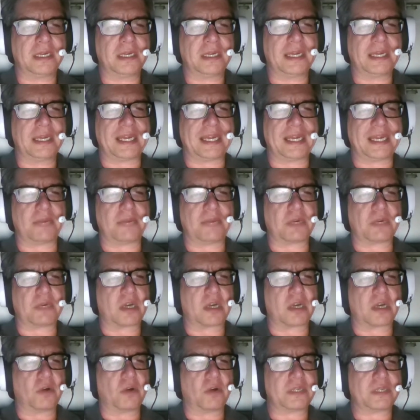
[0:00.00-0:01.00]
He would
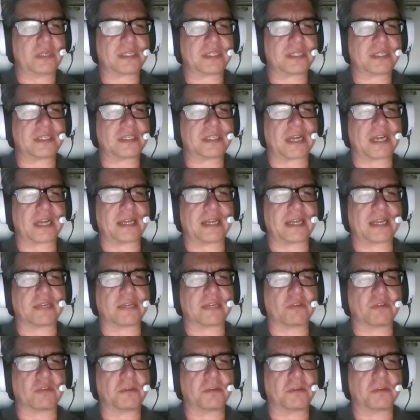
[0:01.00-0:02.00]
go into the dining
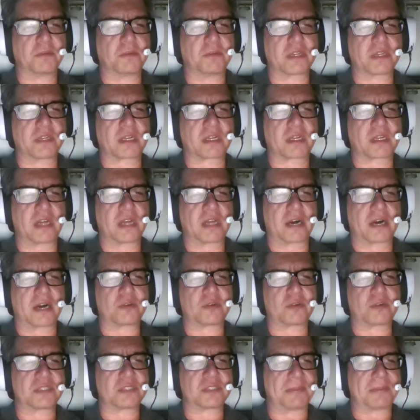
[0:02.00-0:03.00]
room where the clock
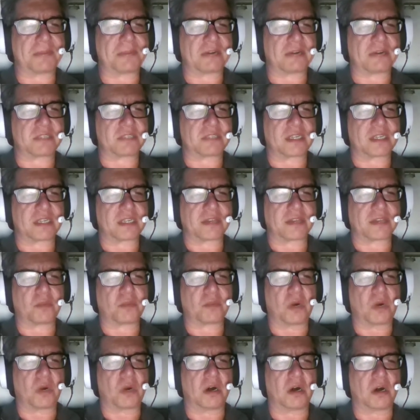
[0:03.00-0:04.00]
was mounted on the
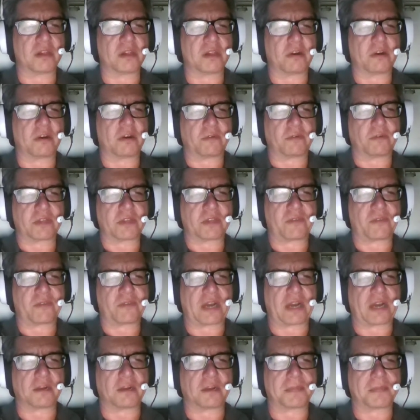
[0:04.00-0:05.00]
wall over the
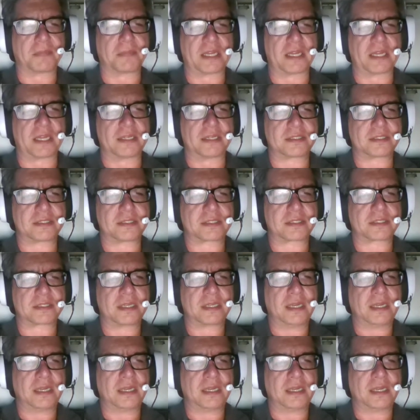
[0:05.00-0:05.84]
fireplace.